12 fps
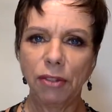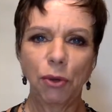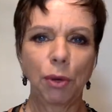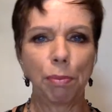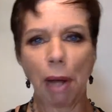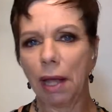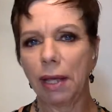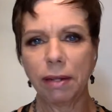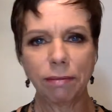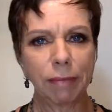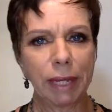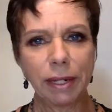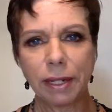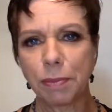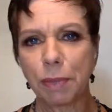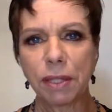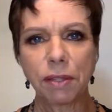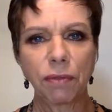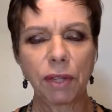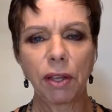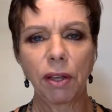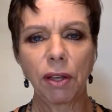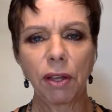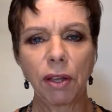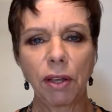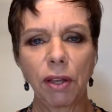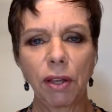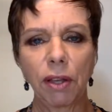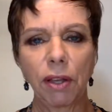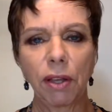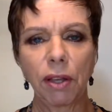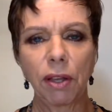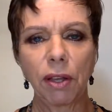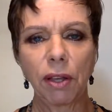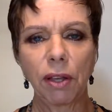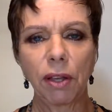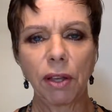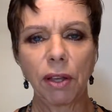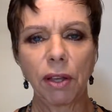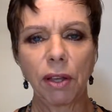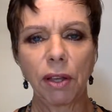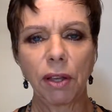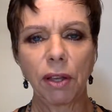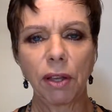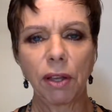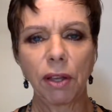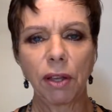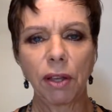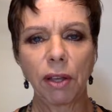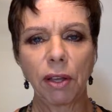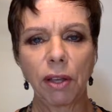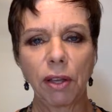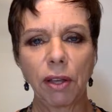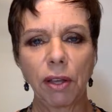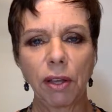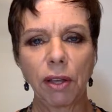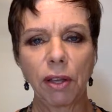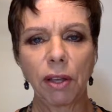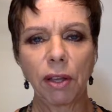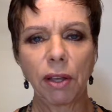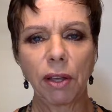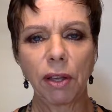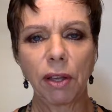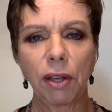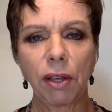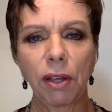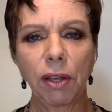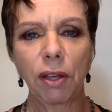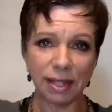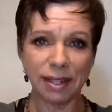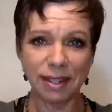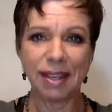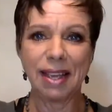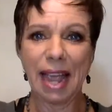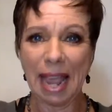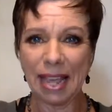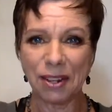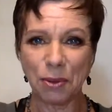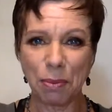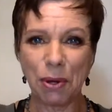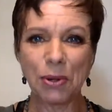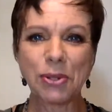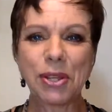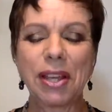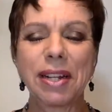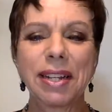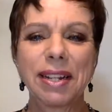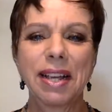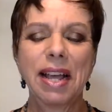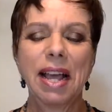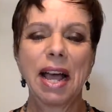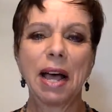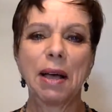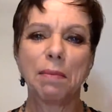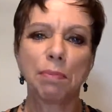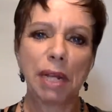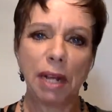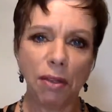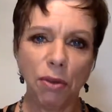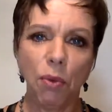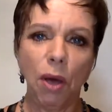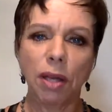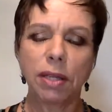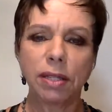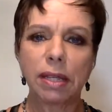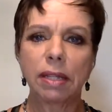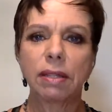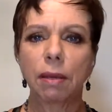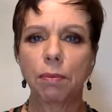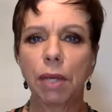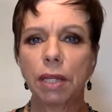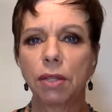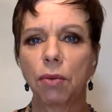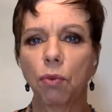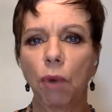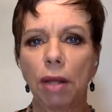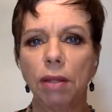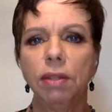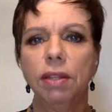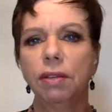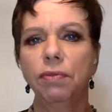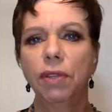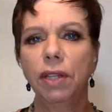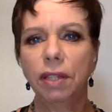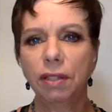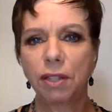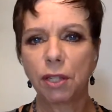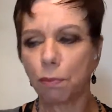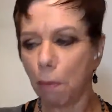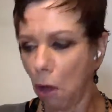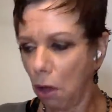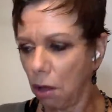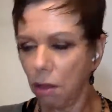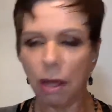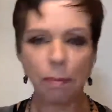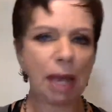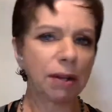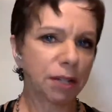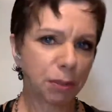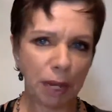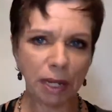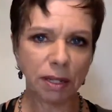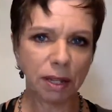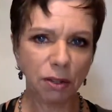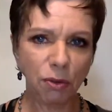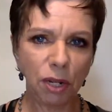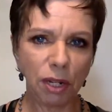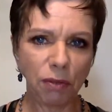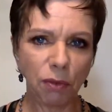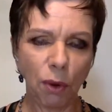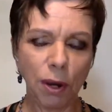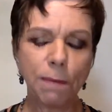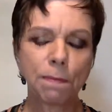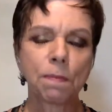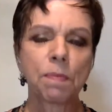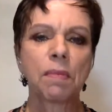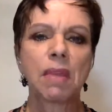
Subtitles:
You can buy it inexpensive on Amazon. If you're worried about your balance, make sure you get the one that has the handlebars on it. But otherwise, it's a relatively small amount of space that you need for it.